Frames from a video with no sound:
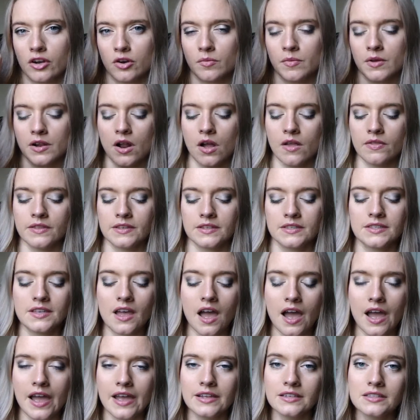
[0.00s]
bit on the
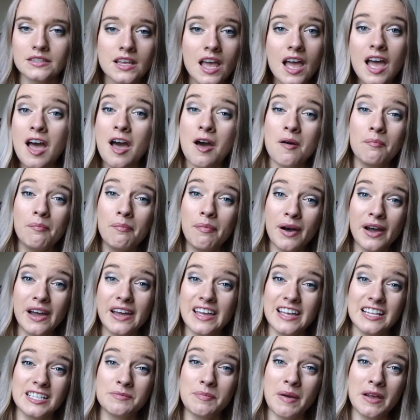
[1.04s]
sides, but
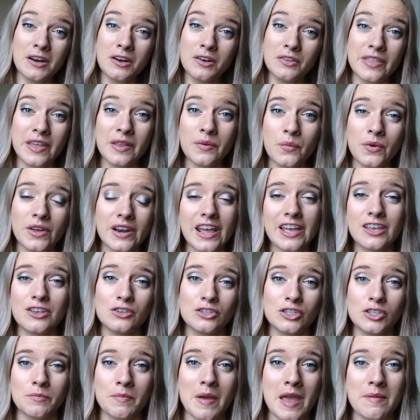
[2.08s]
it's better than when I
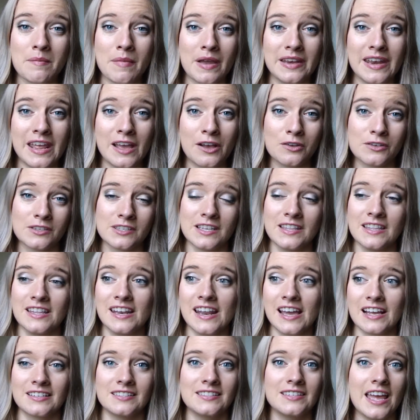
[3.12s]
used to paint my nails and the
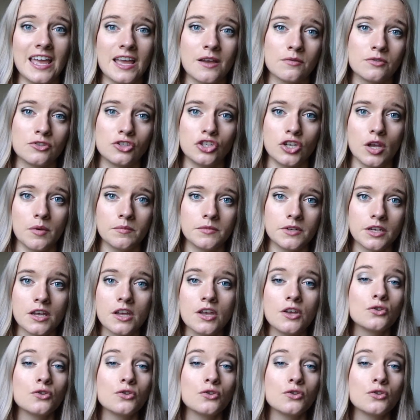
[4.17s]
next day it was chipped.